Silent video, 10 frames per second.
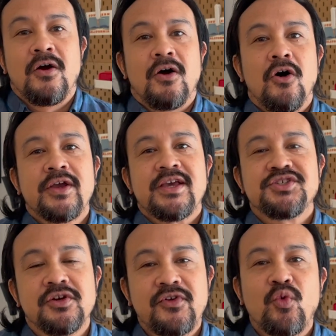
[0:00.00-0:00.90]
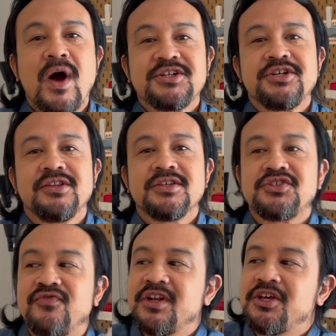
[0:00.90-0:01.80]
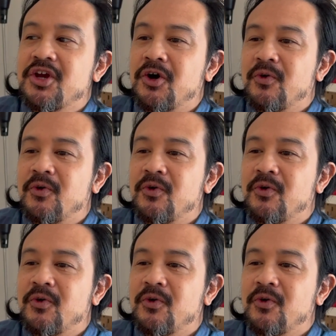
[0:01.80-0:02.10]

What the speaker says: Okay, so if you're watching this video,